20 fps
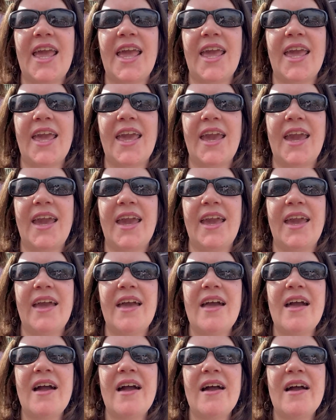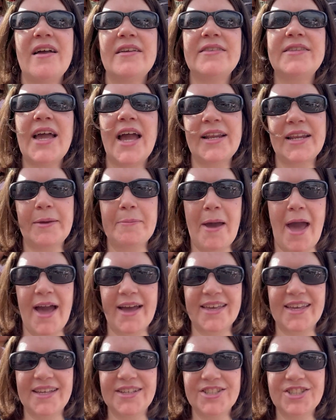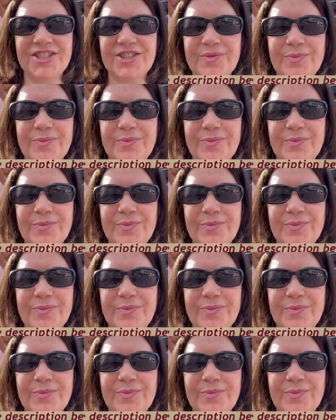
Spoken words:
a dining package,